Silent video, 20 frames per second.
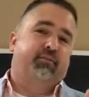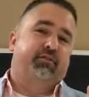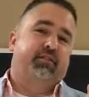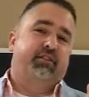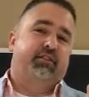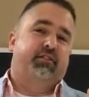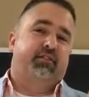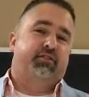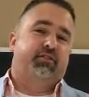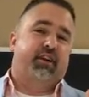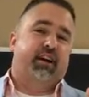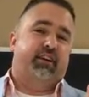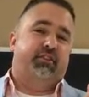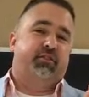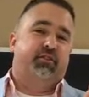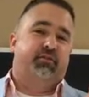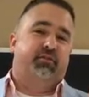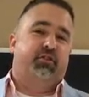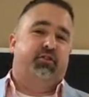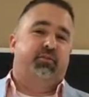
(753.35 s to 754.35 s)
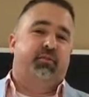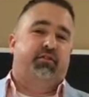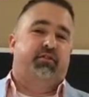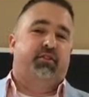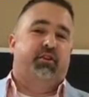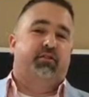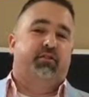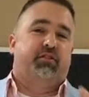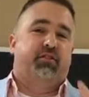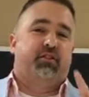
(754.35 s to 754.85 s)
She's the director of human
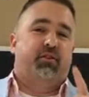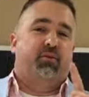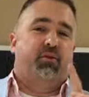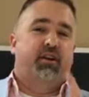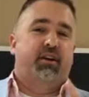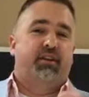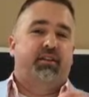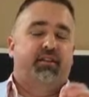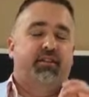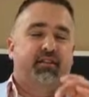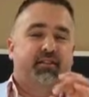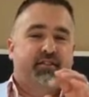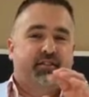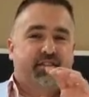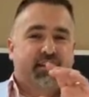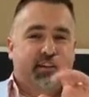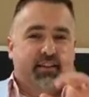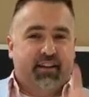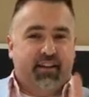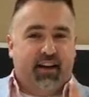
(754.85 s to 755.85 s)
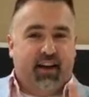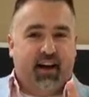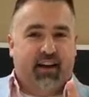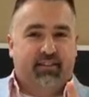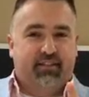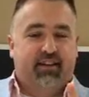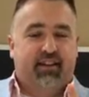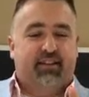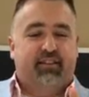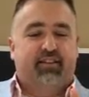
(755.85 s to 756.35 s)
services. I want to just set the
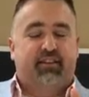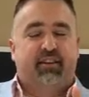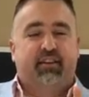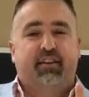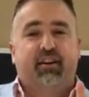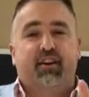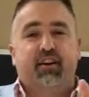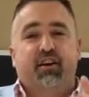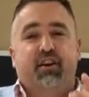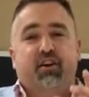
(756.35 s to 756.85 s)
context here.